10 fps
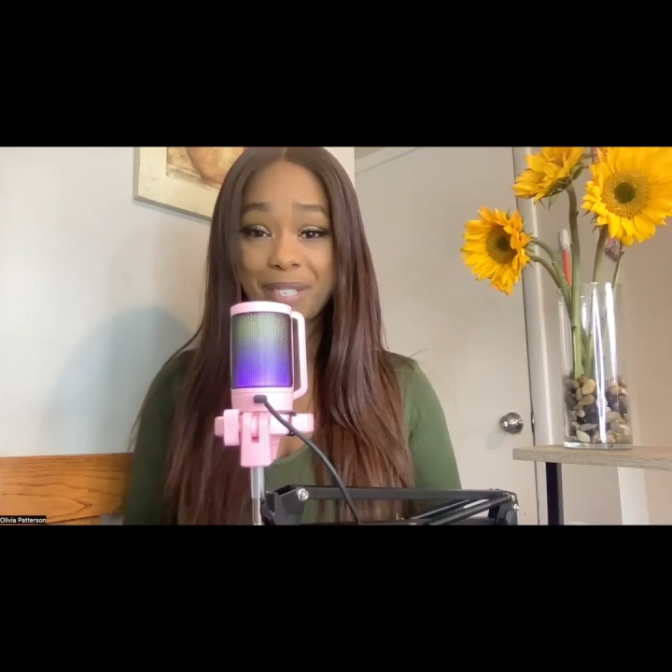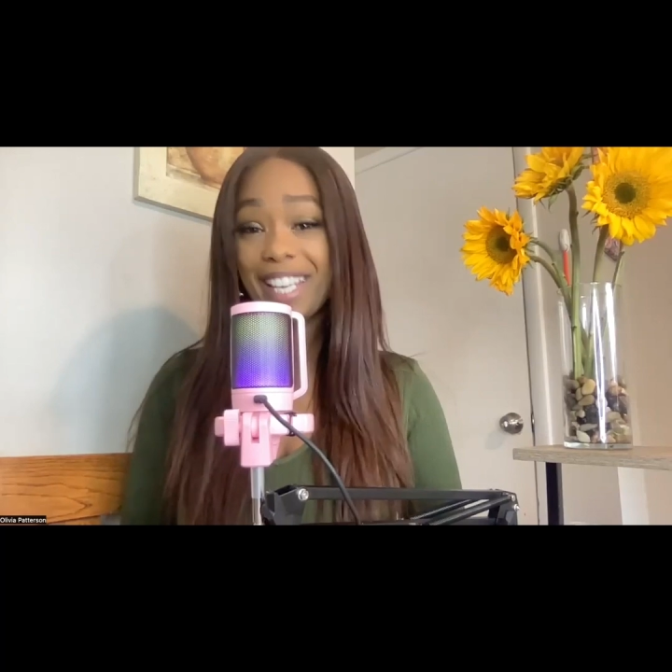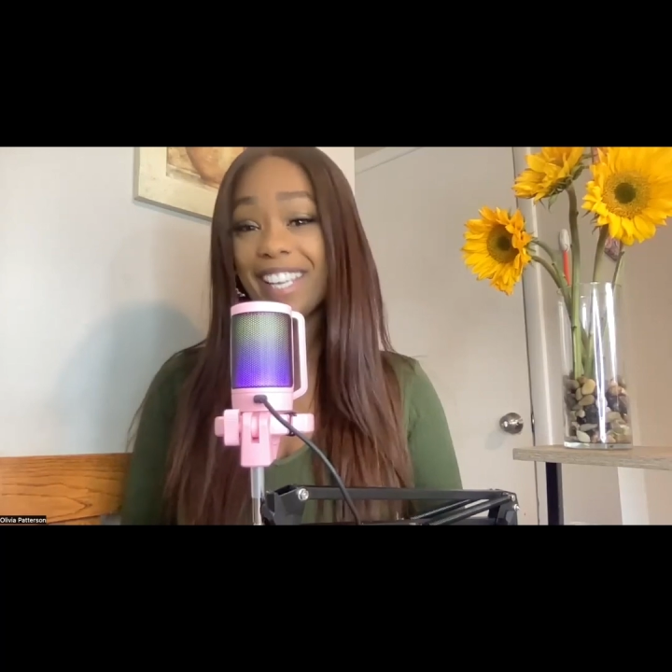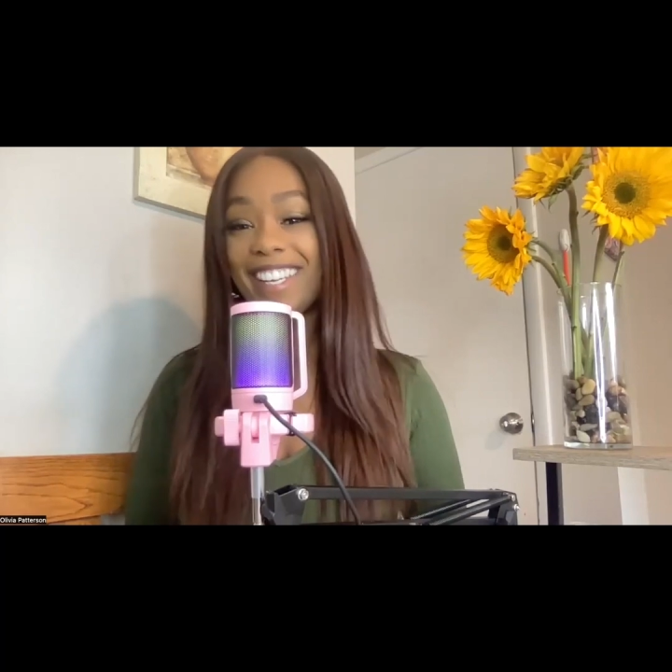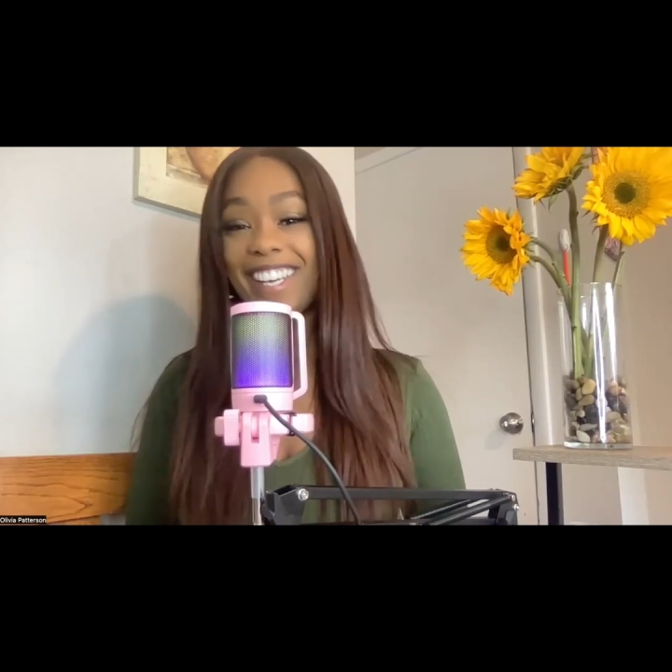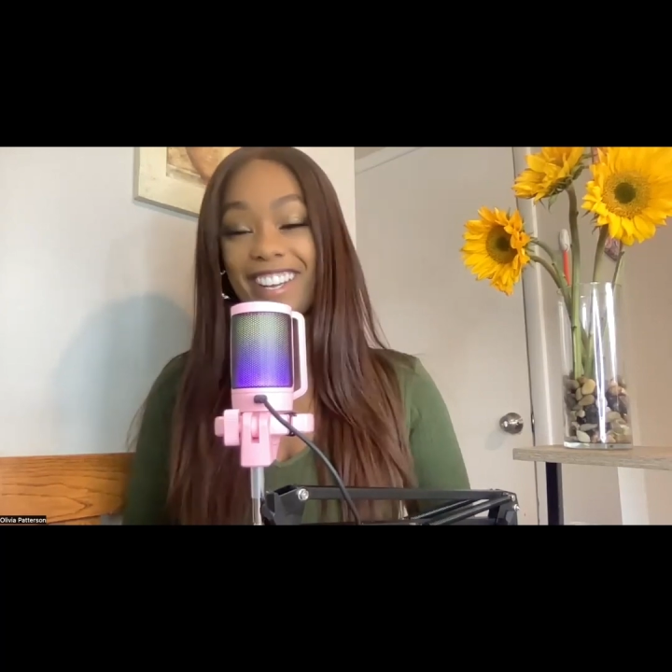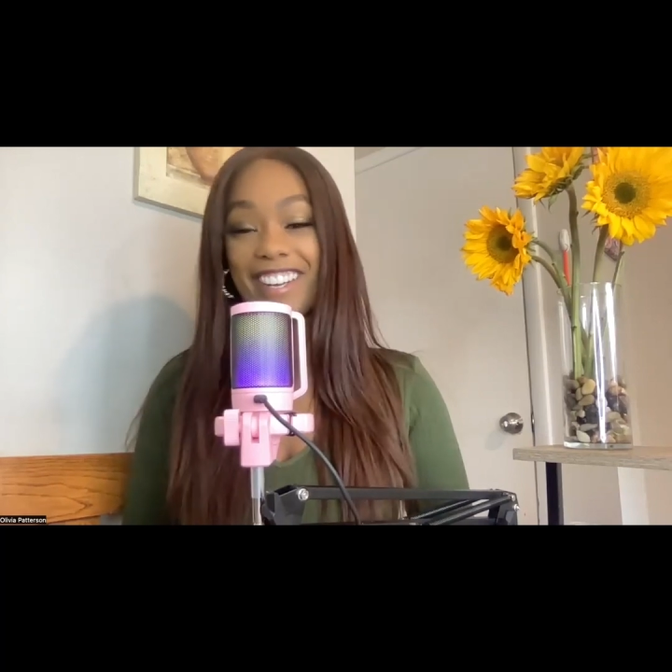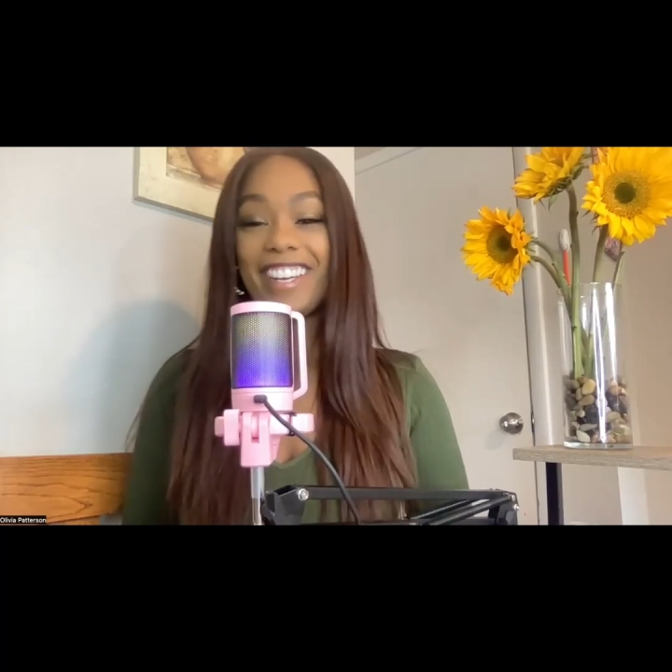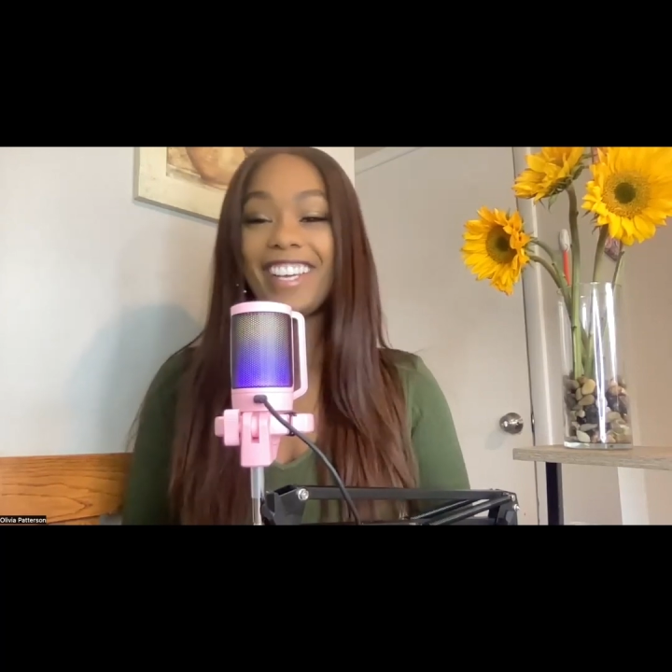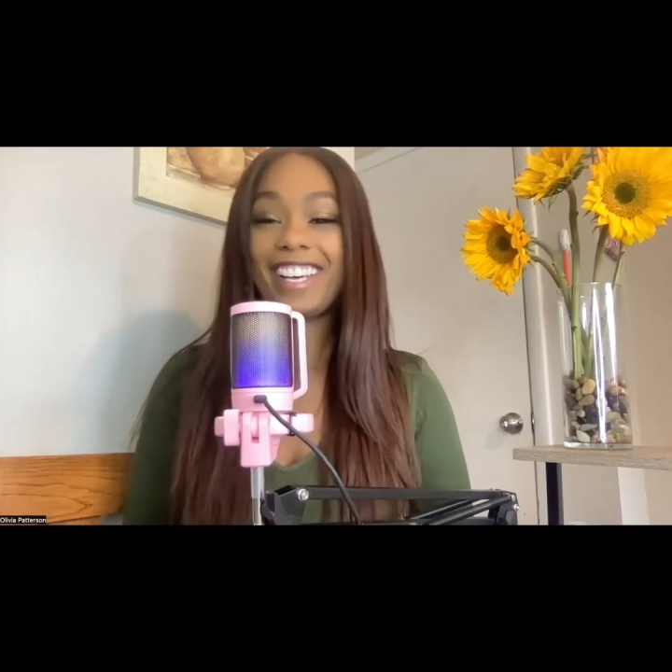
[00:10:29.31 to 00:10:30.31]
bikini
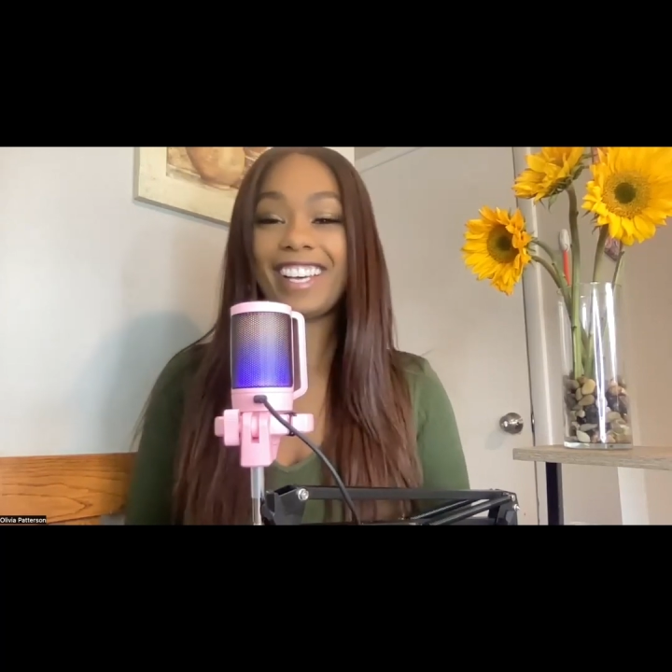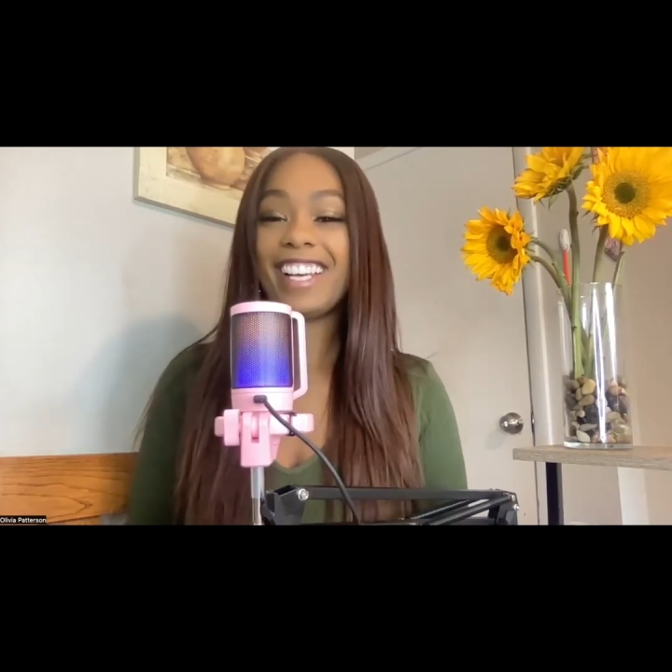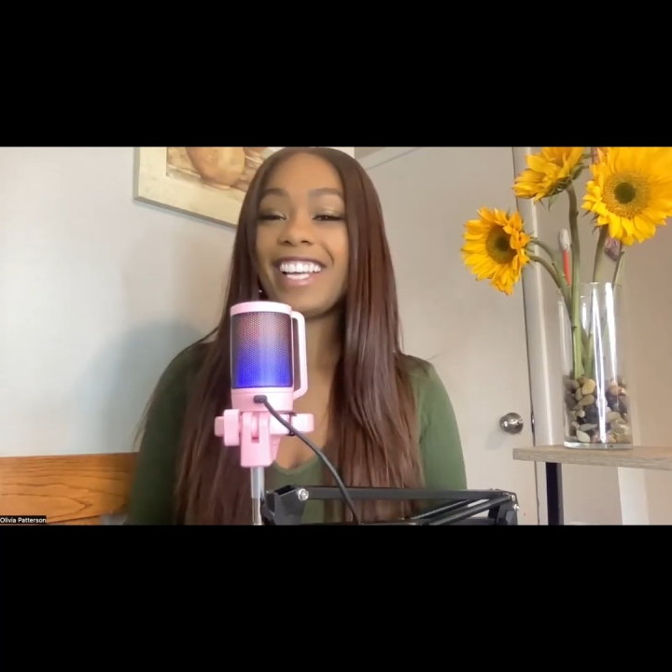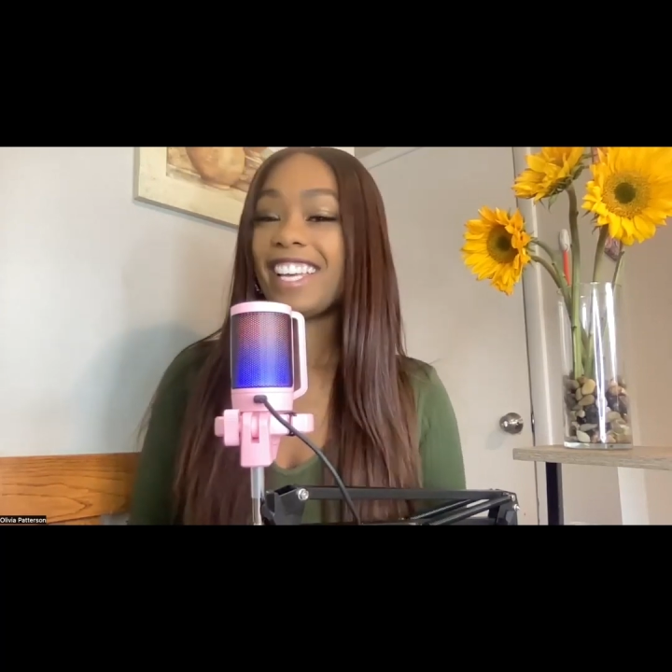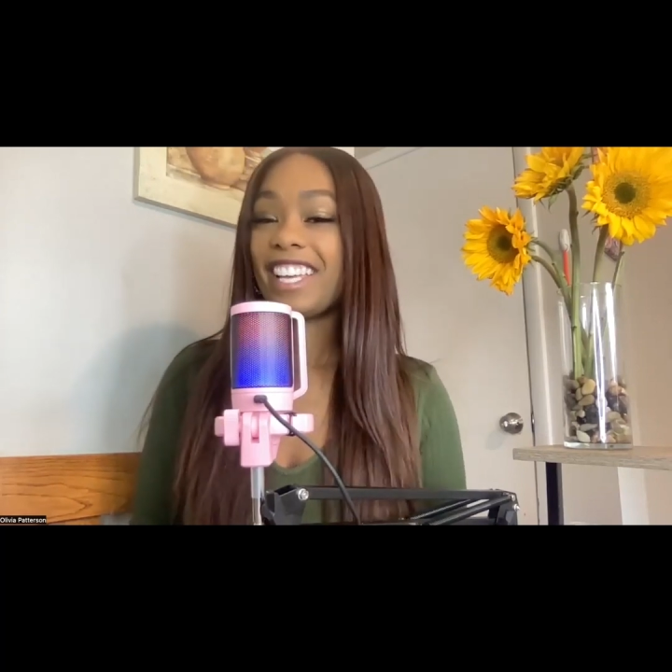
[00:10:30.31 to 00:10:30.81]
area,